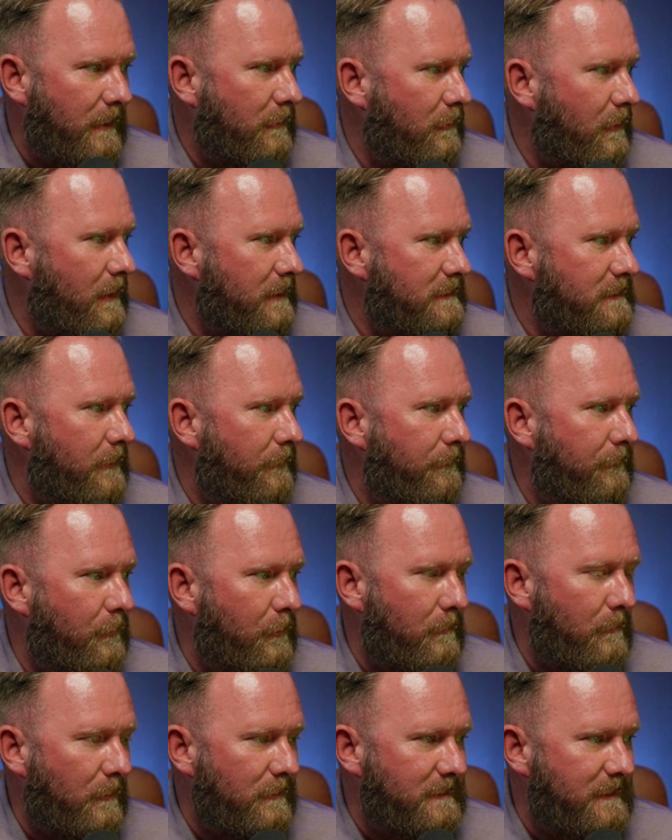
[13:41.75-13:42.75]
across
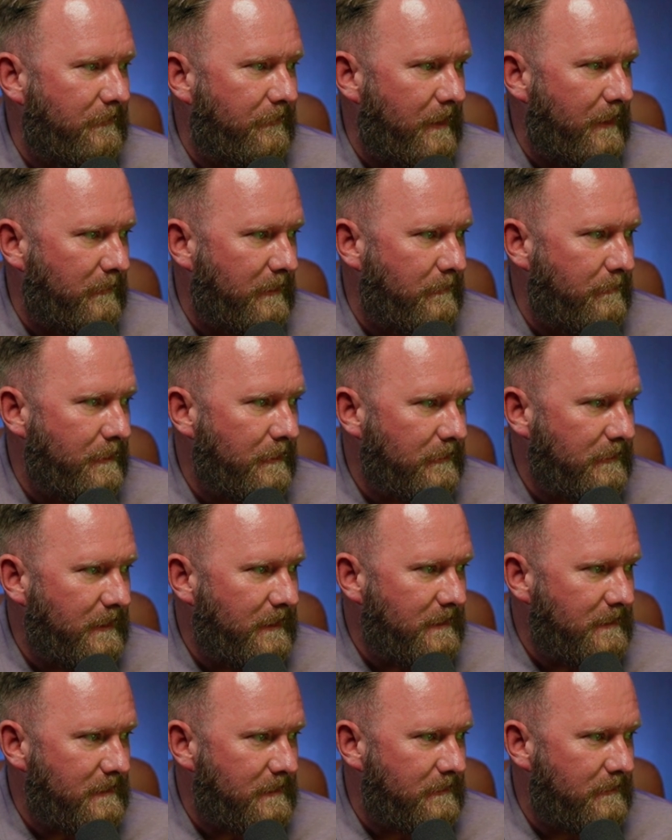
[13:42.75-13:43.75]
4 multifamily
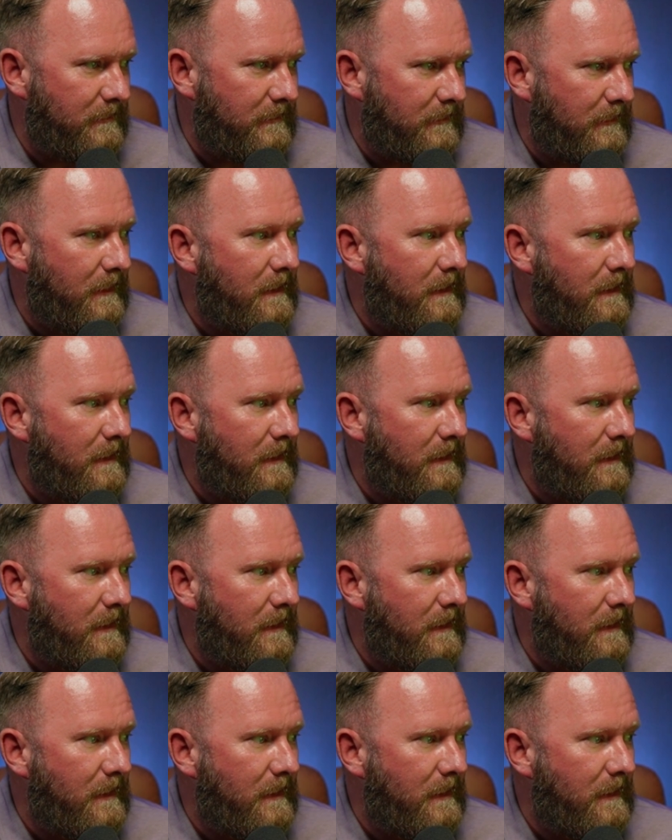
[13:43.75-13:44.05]
buildings.